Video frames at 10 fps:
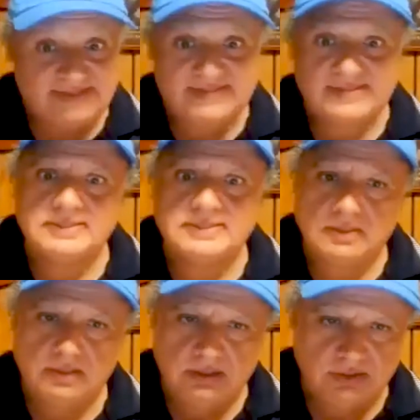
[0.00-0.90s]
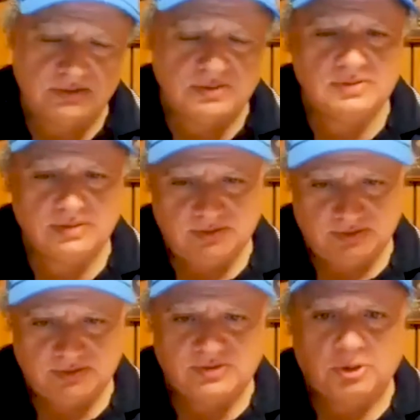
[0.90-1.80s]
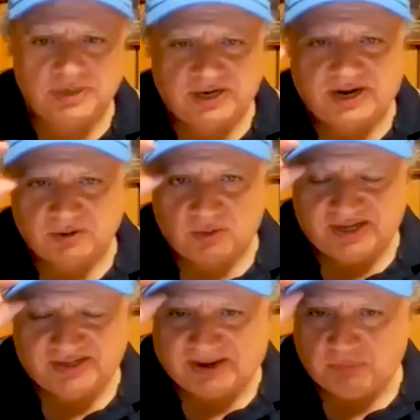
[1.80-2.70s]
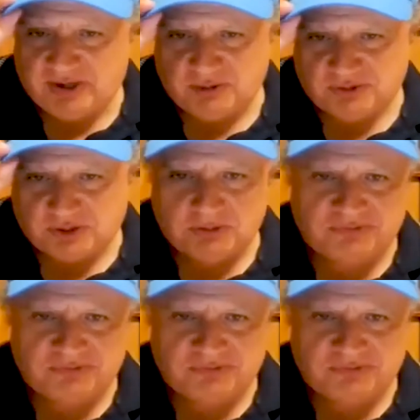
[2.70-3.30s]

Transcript: all I got to do is go to the chow room. I go to the chow room. Like if all the